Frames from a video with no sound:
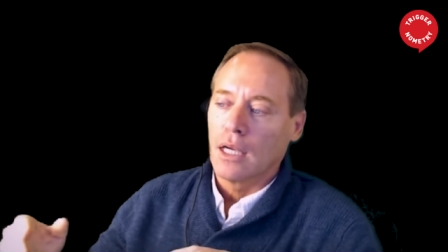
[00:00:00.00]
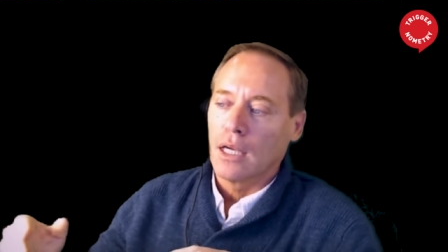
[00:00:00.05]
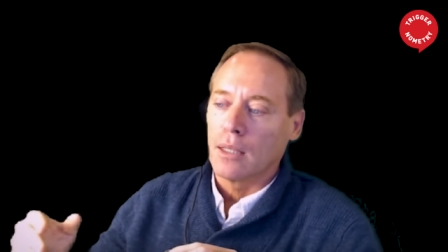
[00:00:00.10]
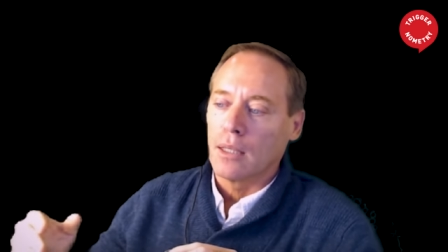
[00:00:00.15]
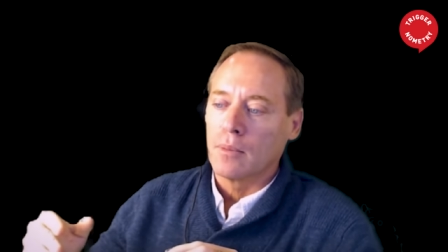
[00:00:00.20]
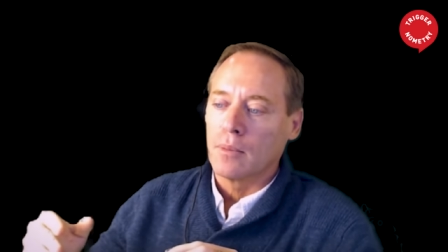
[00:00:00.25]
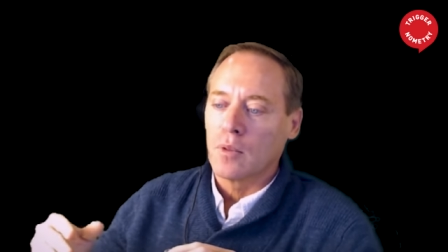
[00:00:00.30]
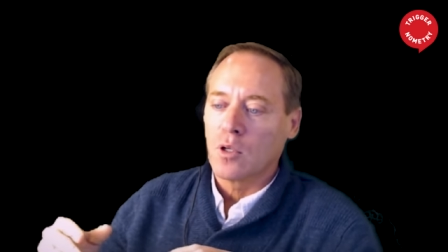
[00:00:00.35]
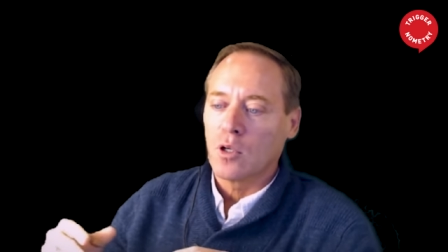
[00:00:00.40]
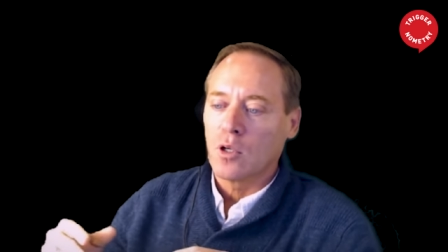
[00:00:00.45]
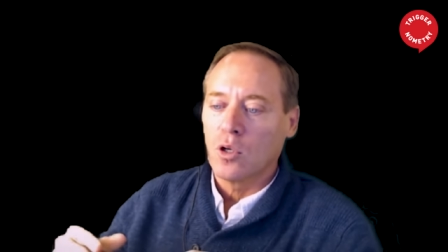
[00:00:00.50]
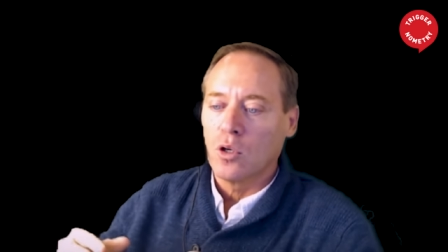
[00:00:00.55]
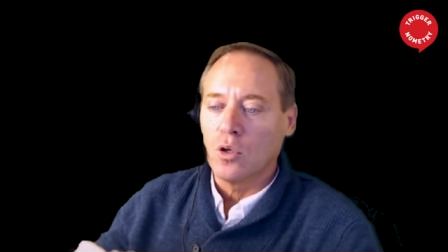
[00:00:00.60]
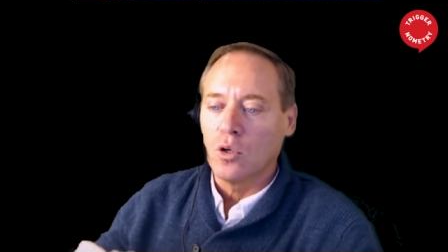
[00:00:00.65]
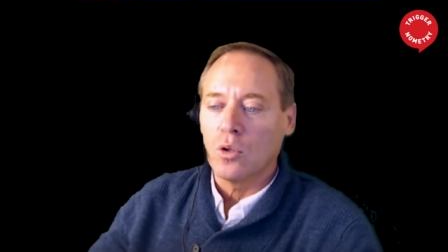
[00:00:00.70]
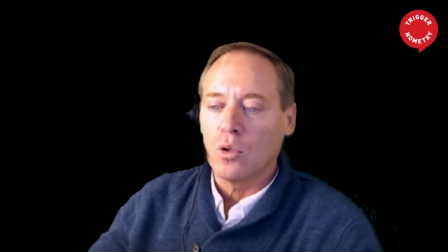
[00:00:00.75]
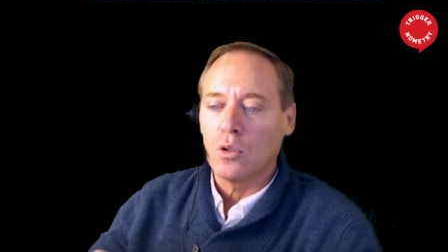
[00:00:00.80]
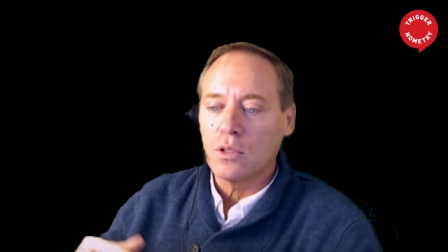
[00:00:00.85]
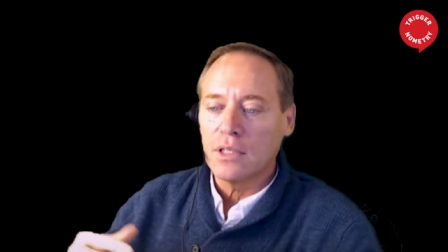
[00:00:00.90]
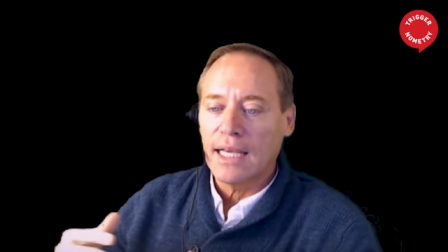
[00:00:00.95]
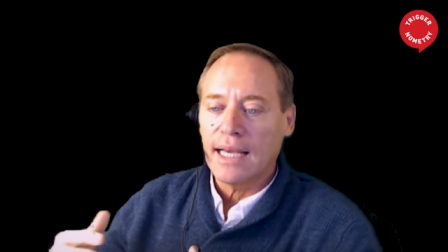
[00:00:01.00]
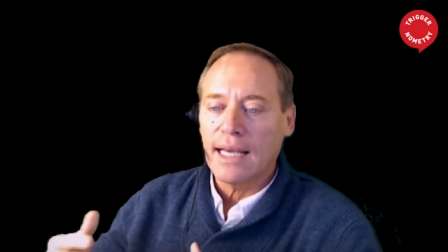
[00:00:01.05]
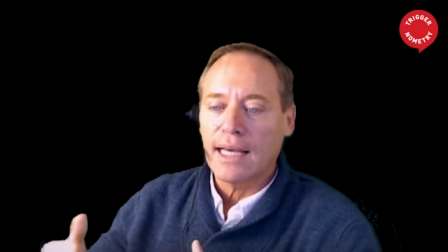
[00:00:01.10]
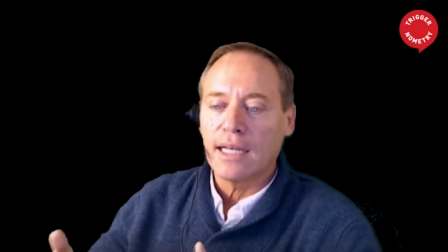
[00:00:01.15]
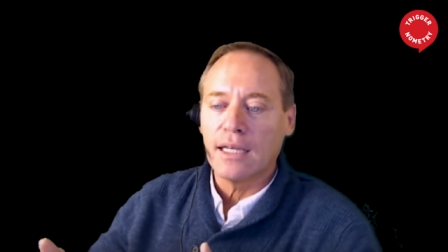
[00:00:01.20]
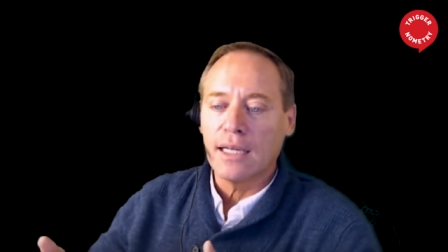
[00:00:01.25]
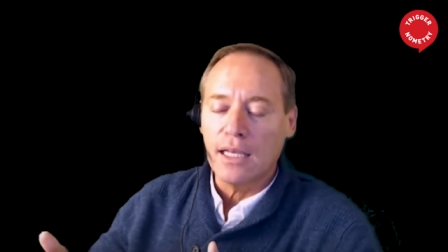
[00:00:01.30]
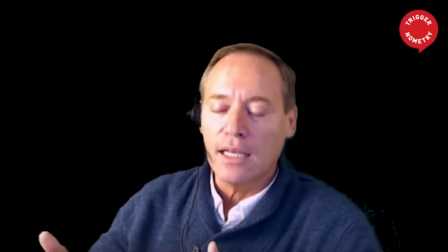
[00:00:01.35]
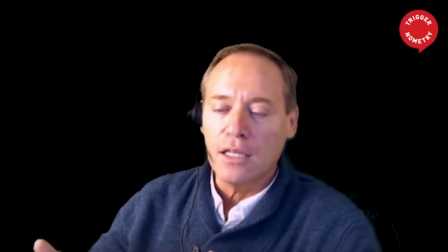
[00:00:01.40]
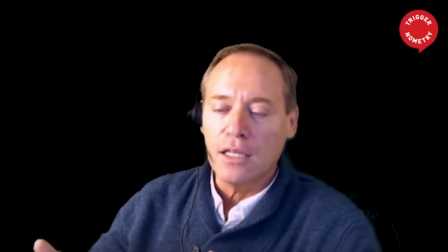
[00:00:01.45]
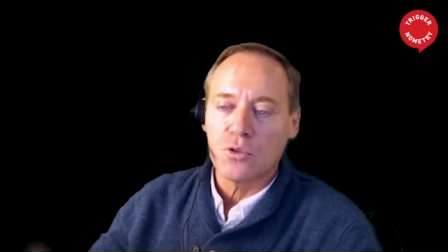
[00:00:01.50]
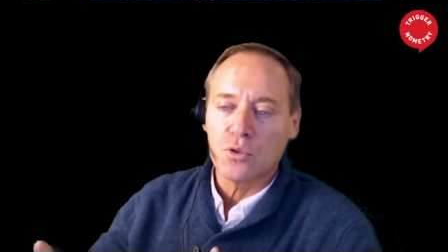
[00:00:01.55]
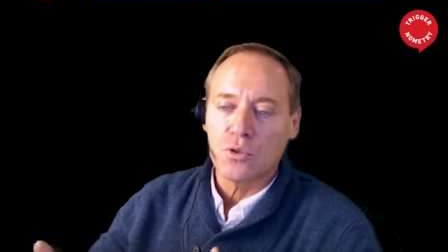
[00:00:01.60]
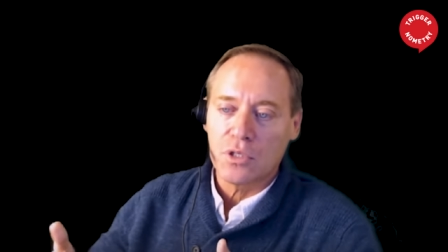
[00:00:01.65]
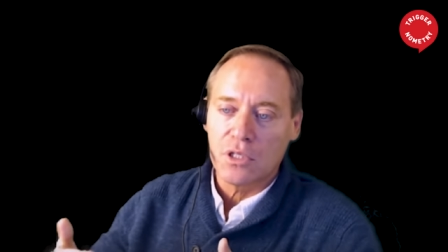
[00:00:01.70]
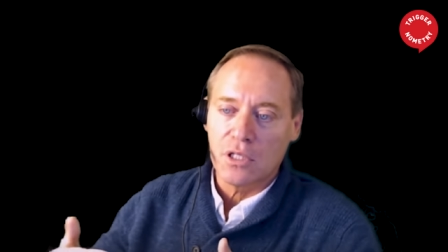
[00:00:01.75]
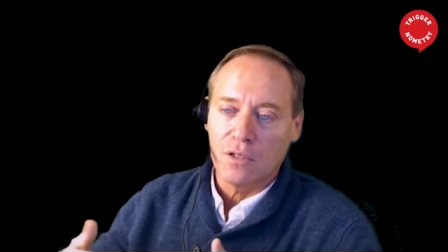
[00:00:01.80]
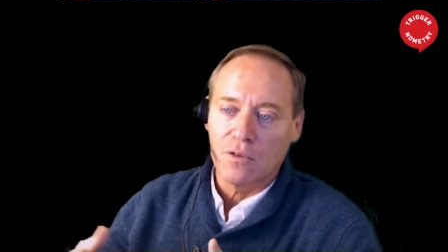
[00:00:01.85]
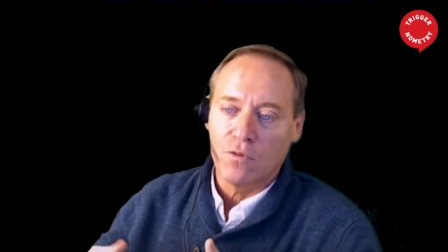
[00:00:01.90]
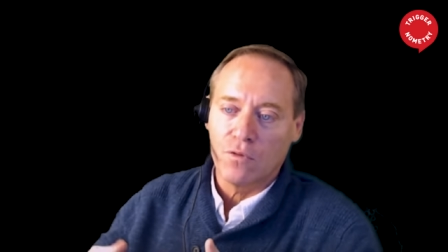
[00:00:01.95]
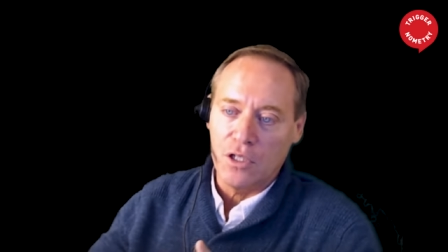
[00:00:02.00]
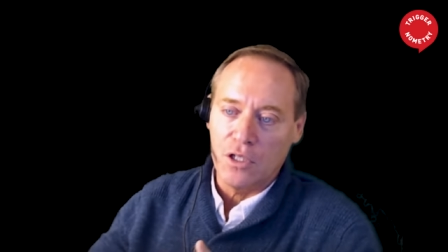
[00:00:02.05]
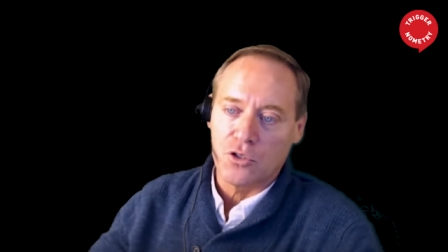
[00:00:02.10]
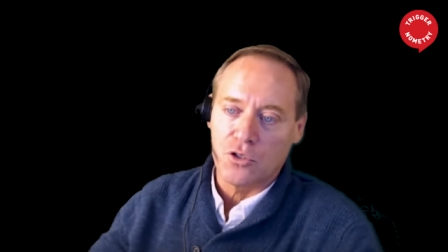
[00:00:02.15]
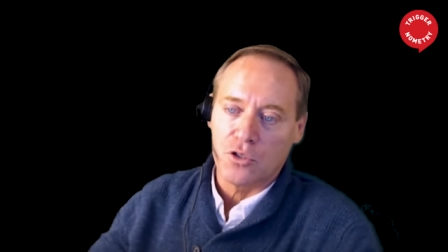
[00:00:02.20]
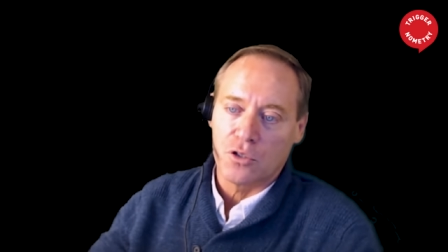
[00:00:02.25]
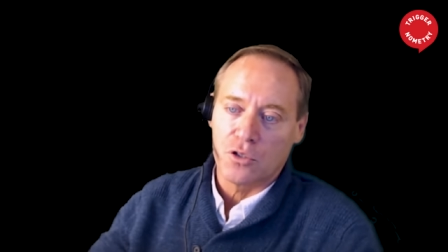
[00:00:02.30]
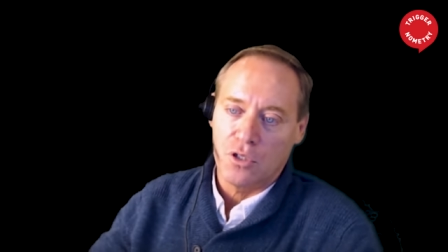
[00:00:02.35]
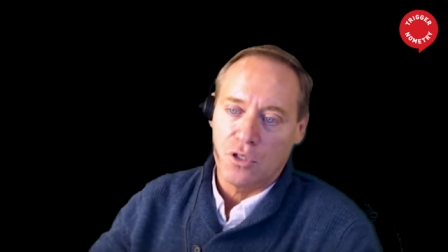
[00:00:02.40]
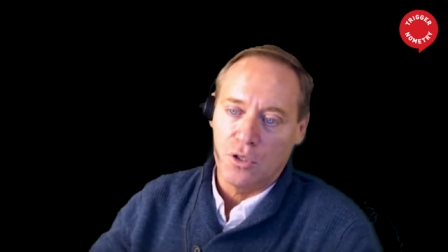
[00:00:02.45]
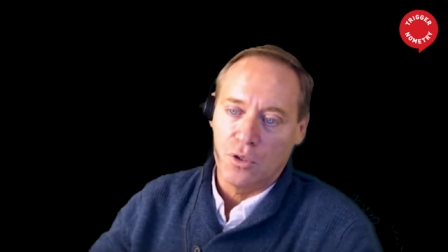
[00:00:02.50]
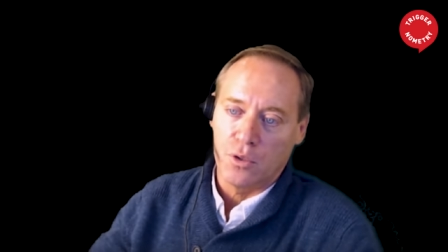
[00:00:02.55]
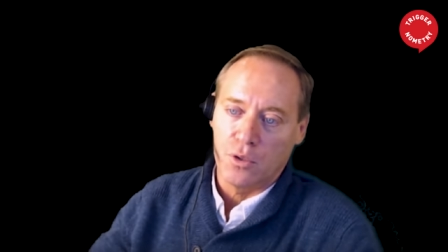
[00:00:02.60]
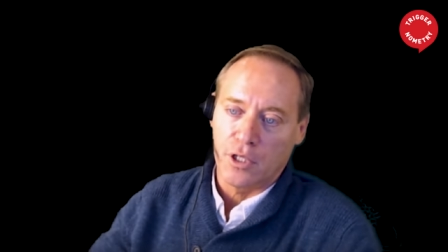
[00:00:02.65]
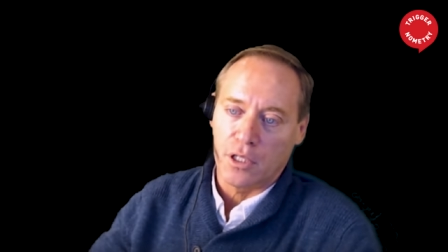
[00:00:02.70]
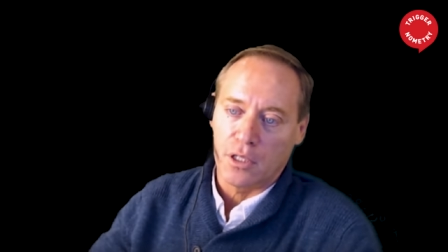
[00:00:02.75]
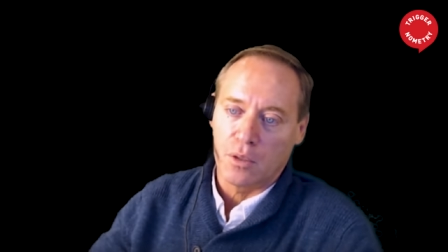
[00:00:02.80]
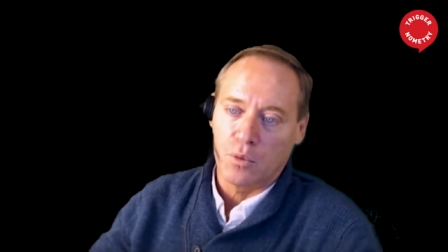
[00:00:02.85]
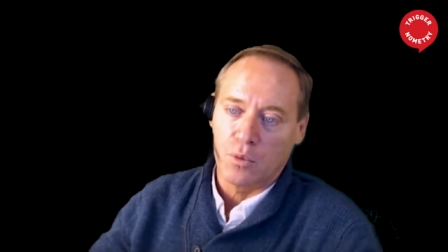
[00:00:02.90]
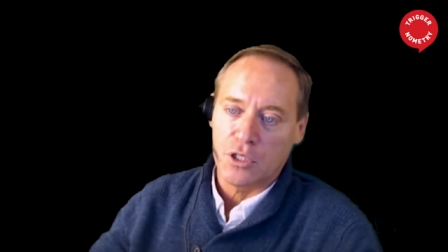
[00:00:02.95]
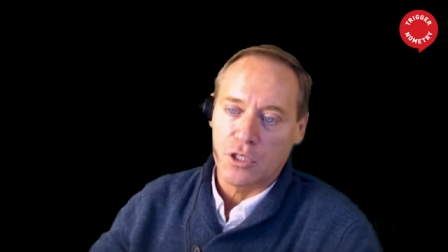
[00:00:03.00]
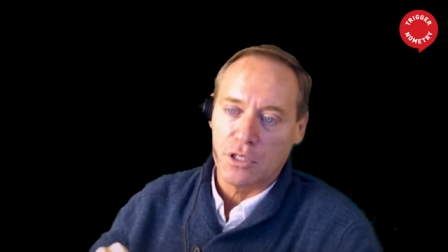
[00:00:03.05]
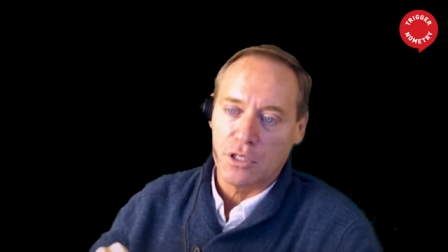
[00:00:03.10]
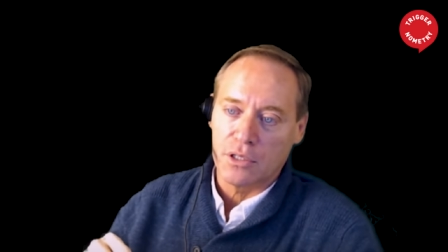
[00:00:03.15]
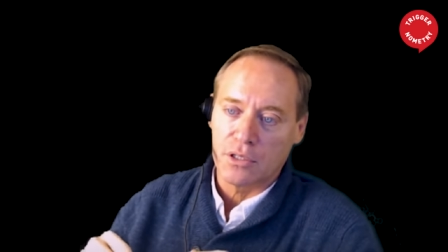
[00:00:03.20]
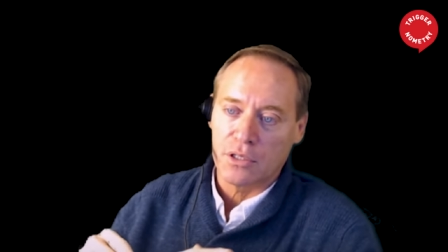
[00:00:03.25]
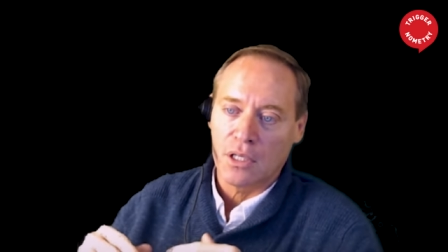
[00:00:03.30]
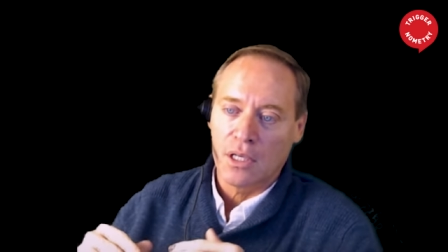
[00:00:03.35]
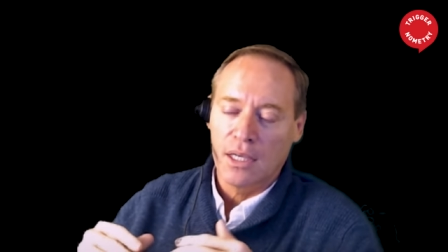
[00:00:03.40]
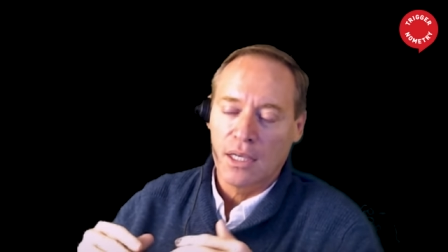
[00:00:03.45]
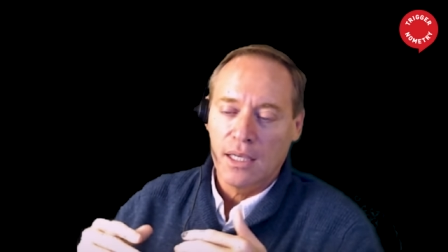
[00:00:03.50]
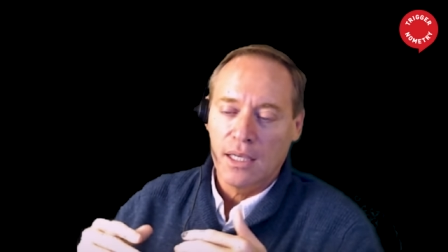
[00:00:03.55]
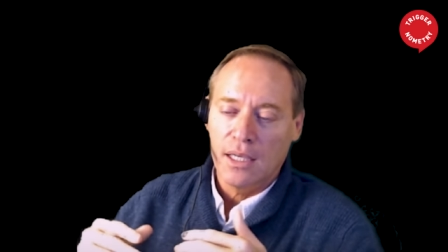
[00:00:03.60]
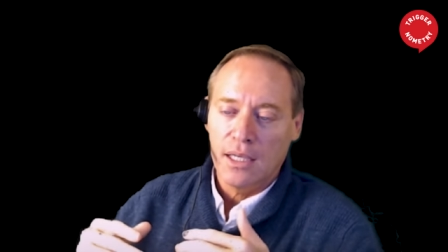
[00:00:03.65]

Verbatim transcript: Um, gold had an interesting feature to it, which is